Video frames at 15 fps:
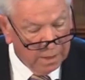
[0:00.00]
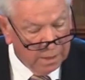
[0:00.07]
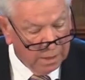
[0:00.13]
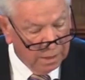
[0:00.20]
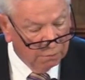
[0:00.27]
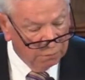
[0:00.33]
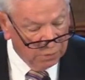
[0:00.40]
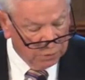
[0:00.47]

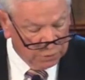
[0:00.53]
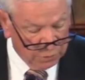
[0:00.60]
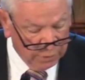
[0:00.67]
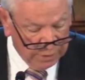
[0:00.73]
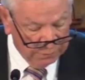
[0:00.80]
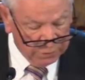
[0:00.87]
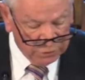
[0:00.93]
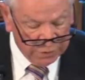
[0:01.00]
In verse
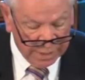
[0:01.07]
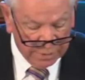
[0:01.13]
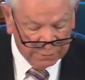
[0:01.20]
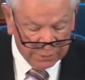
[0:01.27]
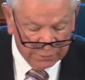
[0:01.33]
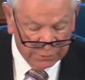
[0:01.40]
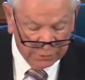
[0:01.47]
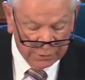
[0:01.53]
12 of
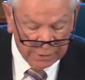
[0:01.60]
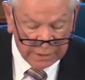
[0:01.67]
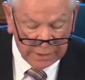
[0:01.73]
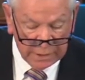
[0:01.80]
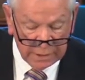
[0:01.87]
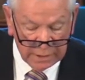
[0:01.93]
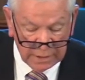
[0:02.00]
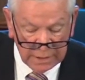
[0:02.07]
chapter 3.
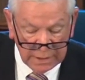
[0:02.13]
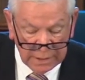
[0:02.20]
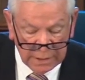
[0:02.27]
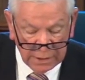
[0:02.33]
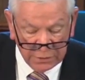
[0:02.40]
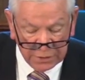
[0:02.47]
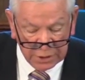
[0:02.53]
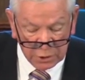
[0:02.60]
He
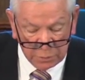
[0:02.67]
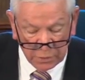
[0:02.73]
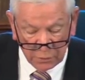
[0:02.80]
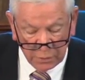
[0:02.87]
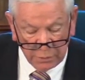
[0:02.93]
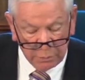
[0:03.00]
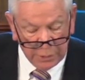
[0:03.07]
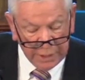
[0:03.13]
says, But
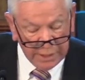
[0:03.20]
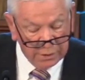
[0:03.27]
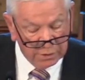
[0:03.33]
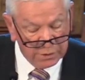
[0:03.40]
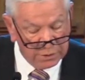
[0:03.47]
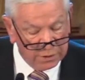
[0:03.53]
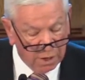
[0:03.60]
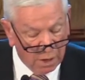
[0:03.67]
when Peter
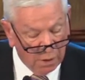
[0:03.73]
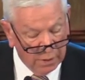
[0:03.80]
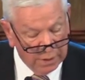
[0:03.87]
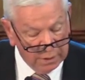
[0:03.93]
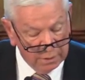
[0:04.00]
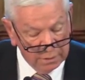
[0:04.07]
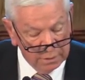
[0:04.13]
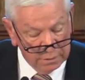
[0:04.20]
saw it,
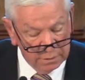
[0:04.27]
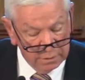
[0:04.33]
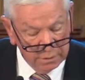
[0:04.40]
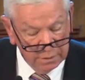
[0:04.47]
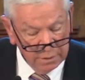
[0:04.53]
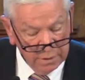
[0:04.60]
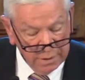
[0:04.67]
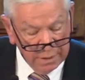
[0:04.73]

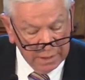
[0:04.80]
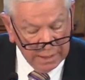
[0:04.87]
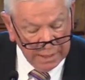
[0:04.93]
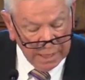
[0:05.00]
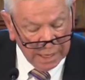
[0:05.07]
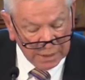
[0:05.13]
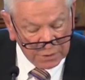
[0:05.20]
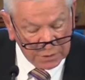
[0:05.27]
he
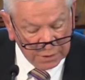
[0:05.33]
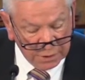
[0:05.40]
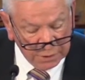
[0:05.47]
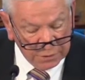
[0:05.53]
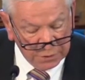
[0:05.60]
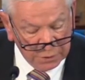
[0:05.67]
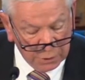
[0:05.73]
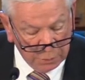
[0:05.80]
answered
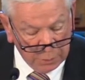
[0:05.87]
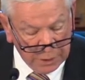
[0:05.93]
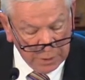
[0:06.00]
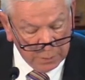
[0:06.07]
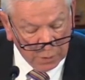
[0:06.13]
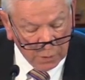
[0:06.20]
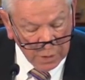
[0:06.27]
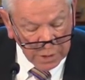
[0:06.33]
unto the
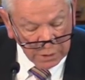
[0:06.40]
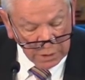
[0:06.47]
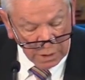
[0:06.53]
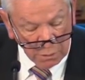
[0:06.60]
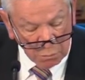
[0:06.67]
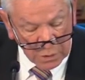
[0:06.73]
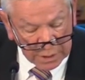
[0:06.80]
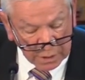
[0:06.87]
people, Ye
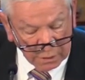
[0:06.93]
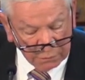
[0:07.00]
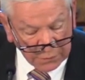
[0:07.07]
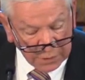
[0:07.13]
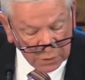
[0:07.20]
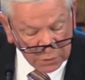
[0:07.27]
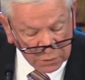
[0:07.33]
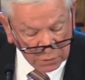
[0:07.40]
men of
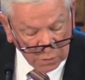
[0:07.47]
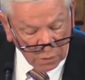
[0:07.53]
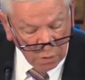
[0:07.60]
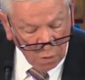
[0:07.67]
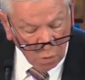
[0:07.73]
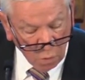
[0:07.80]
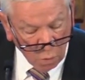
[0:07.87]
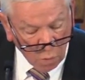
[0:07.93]
Israel,
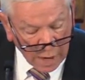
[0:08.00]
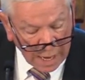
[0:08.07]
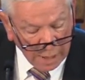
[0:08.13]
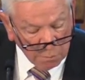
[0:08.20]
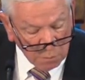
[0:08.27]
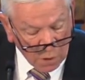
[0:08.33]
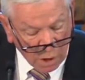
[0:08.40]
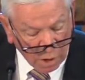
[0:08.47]
why
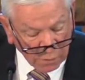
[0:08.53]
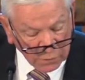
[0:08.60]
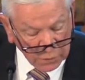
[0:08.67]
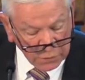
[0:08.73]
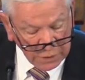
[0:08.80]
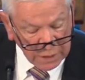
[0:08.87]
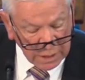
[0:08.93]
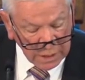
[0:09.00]
marvel
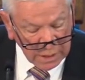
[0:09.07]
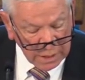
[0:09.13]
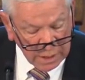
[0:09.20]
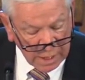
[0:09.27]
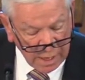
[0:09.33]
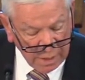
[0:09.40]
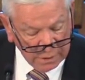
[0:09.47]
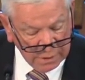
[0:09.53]
ye
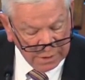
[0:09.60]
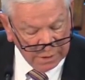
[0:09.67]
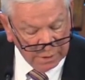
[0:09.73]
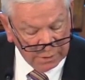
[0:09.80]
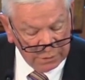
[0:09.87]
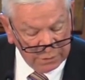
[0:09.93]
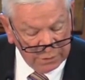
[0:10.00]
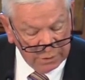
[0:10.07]
at
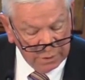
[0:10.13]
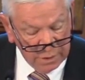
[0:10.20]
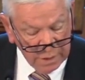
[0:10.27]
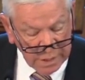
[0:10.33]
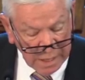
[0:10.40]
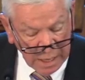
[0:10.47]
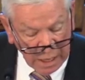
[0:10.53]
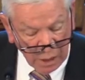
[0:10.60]
this?
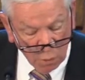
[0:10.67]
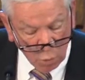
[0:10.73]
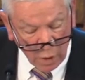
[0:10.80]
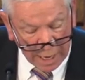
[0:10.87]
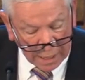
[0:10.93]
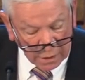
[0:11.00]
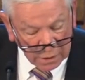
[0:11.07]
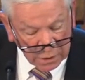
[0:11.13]
And
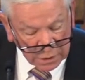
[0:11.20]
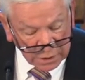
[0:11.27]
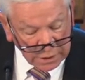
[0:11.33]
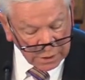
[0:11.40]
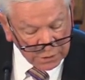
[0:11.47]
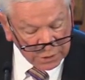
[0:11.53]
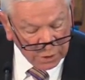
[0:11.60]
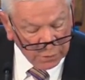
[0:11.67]
why look
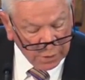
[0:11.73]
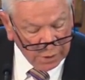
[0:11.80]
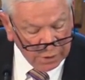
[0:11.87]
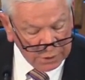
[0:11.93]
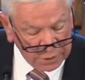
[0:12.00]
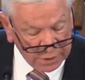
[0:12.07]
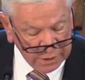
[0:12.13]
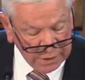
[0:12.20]
ye so
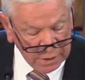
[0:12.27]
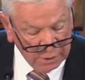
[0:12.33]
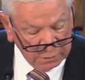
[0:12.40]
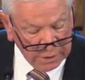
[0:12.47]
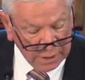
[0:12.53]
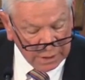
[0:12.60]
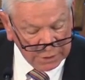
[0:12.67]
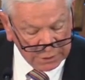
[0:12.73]
earnestly on
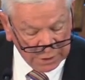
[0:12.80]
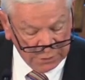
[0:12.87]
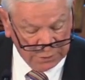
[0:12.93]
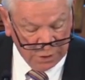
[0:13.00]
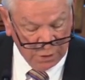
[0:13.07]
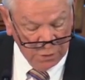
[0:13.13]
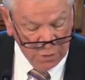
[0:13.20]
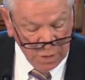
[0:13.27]
us, as
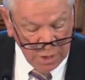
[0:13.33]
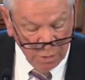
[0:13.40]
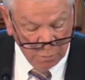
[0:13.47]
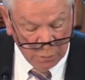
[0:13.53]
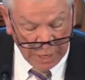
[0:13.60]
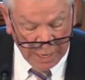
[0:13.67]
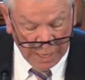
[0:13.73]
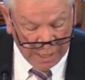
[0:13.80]
though
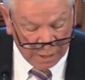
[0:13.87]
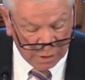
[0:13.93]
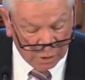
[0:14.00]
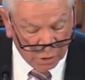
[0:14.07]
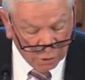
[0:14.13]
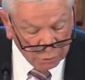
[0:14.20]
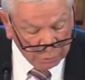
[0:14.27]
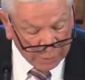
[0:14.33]
by our
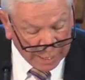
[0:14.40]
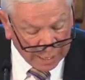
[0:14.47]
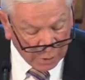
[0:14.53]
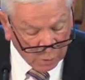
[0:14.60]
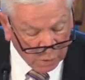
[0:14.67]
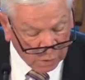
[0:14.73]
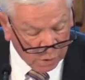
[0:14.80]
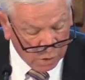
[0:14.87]
own
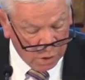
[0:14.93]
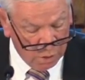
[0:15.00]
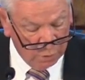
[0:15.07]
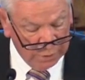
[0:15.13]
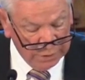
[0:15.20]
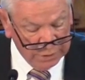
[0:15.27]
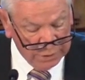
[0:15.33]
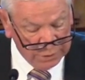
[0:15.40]
power or
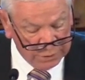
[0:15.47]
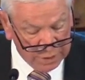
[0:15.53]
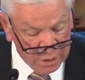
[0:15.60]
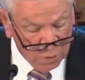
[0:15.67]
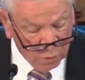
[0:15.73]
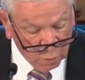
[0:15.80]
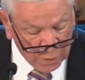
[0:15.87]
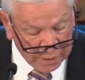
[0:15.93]
holiness
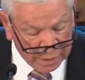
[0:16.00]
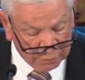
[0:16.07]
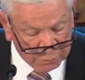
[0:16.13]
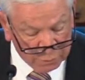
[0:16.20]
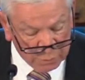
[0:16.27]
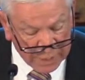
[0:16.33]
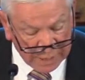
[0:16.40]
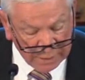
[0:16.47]
we have
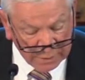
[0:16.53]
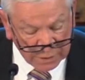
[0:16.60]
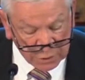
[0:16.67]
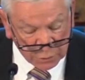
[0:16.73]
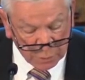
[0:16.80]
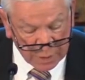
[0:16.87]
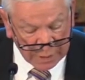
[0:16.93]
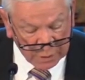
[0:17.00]
made
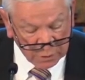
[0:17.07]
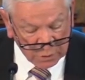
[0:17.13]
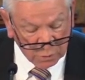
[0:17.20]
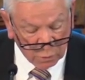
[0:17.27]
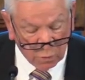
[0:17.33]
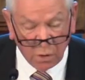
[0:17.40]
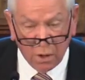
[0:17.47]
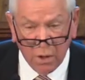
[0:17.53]
this man to
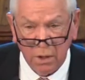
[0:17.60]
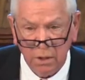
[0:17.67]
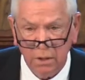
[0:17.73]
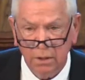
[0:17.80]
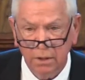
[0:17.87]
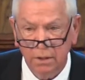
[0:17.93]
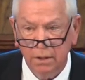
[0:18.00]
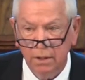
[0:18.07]
walk?
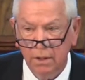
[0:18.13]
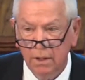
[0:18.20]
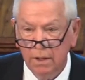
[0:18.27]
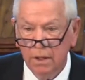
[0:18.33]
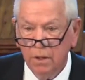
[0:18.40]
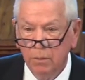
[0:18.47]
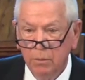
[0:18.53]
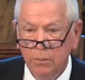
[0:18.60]

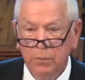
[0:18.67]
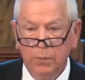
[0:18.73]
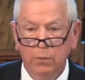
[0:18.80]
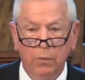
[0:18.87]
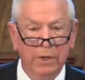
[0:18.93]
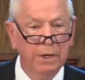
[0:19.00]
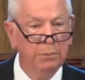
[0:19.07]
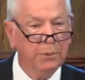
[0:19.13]

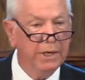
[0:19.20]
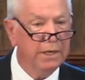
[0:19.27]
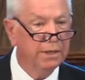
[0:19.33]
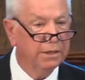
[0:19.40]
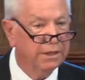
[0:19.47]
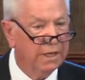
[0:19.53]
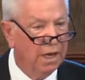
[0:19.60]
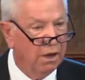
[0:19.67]
What did Peter
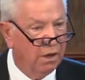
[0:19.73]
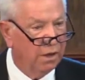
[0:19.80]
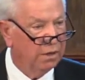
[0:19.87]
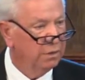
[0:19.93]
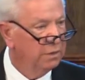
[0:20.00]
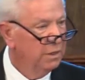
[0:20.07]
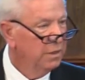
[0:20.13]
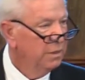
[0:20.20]

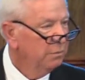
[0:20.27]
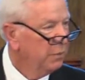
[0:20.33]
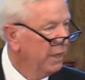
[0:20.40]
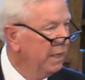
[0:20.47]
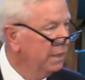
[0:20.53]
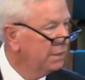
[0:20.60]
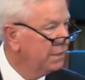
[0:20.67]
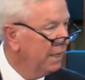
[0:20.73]
thought?
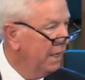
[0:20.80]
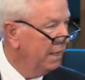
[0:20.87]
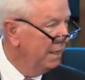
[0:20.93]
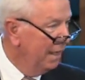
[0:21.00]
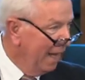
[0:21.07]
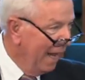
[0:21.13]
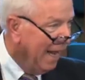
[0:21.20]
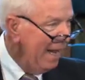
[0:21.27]
Peter said,
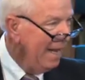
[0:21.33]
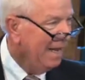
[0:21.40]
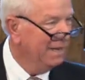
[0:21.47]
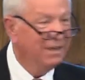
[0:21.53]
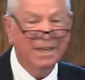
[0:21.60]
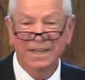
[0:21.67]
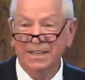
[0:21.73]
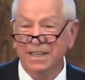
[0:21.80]
Hey,
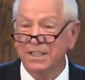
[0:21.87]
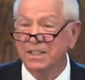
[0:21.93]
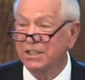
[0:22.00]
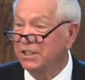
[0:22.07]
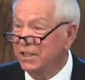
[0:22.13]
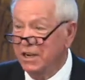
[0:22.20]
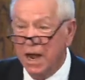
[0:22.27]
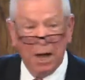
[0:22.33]
this is
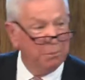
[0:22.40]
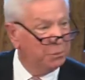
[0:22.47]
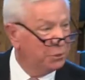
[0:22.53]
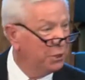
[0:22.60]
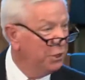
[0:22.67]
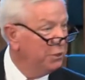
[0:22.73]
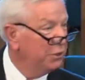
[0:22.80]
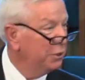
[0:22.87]
an
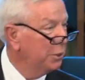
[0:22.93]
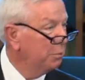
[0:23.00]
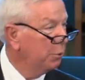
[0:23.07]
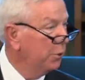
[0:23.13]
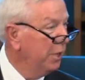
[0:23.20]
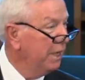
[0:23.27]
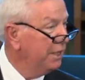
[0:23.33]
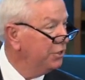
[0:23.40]
opportunity to
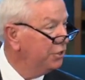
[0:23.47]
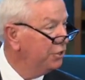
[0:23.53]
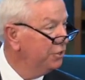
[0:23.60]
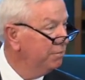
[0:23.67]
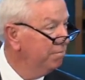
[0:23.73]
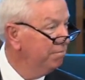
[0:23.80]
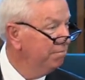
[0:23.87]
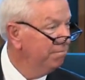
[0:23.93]
preach.
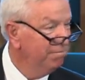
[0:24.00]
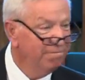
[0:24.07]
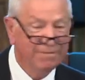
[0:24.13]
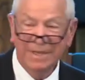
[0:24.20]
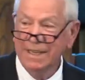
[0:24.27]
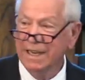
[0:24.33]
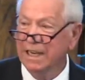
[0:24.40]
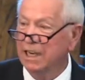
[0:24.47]

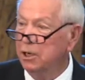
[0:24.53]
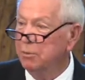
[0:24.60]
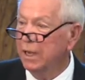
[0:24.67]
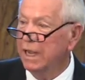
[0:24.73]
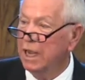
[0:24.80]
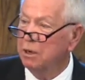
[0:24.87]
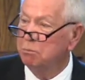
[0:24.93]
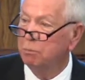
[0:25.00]
And he
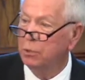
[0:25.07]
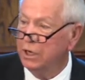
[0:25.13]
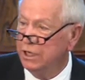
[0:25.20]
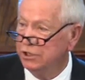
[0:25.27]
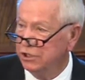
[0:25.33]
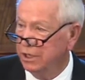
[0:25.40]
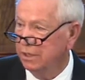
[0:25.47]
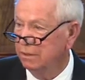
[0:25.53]
began
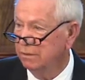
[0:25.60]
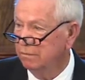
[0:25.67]
preaching.